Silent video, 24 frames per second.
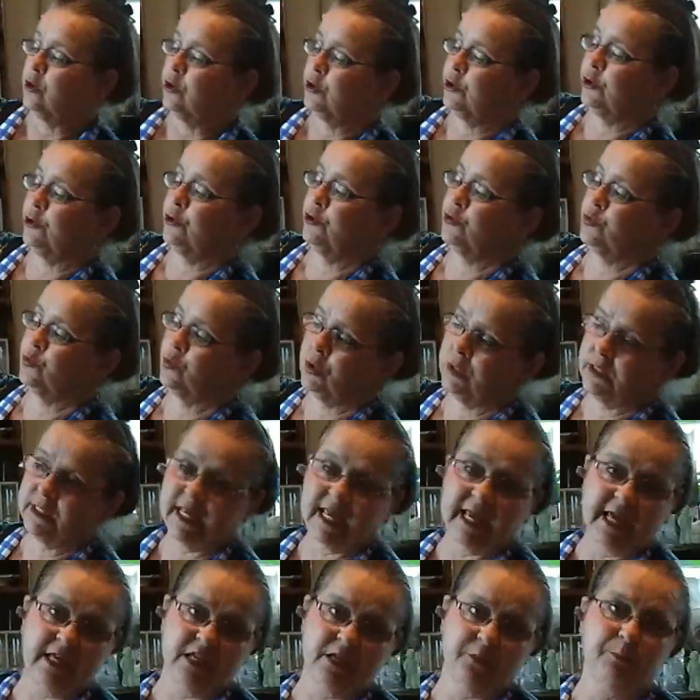going to use 1
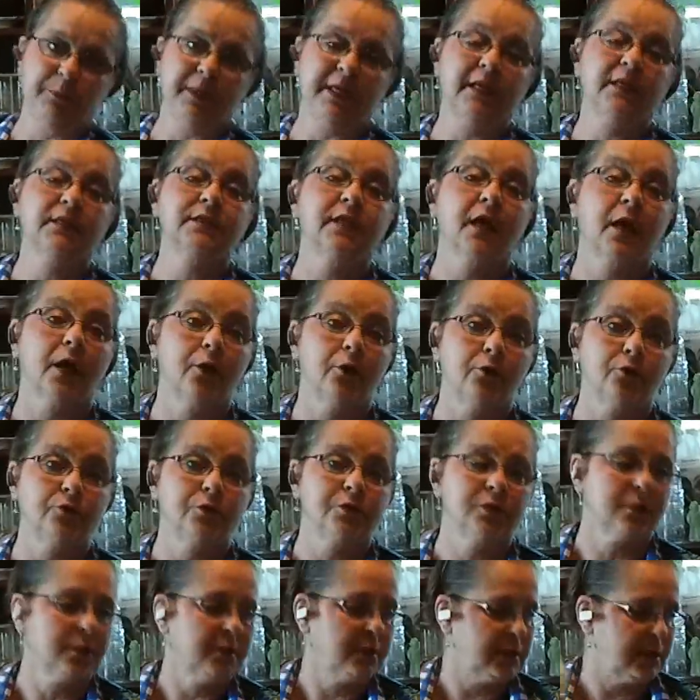can of
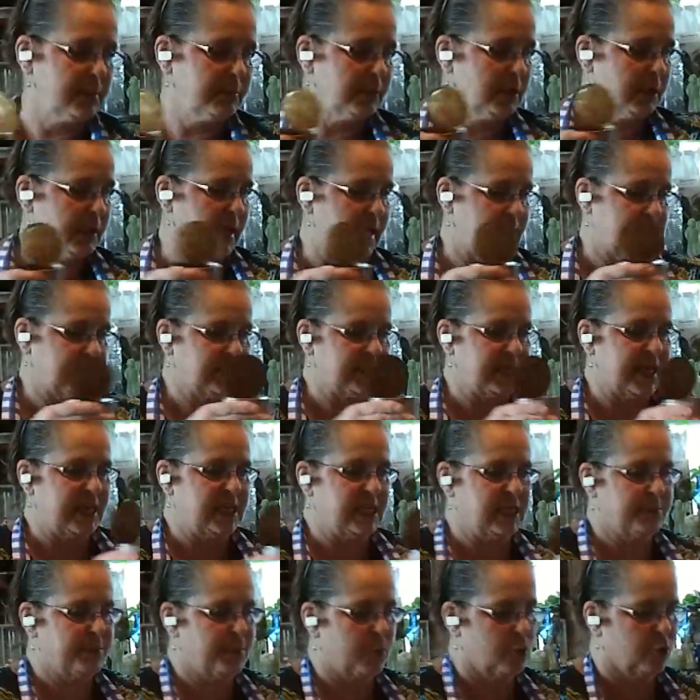Pintos. I'm going to let
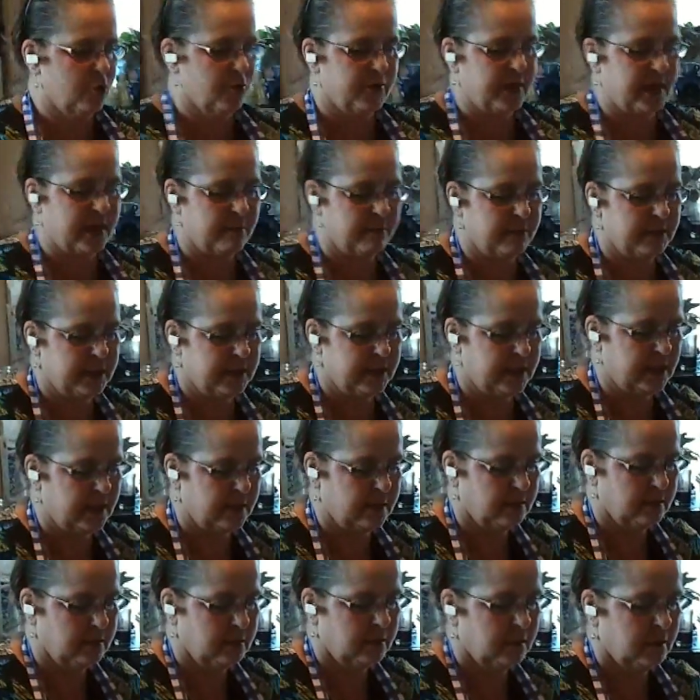Sadie pour them
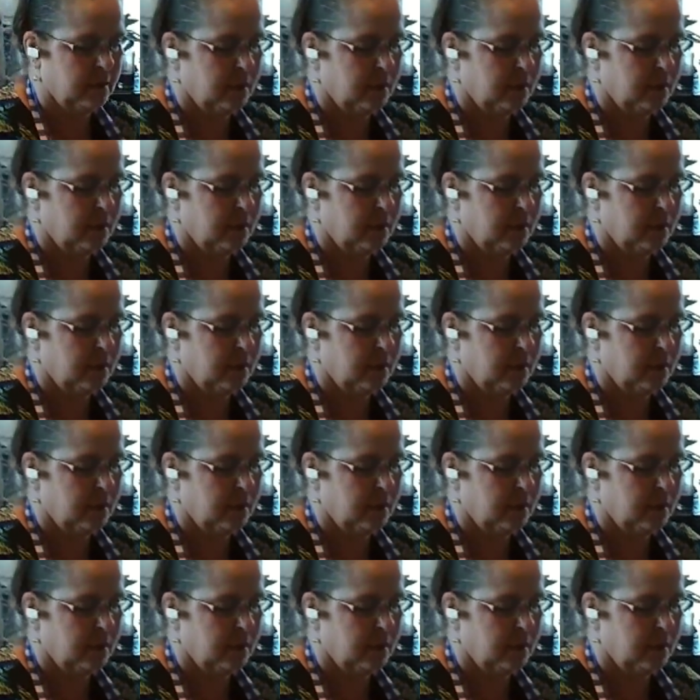in.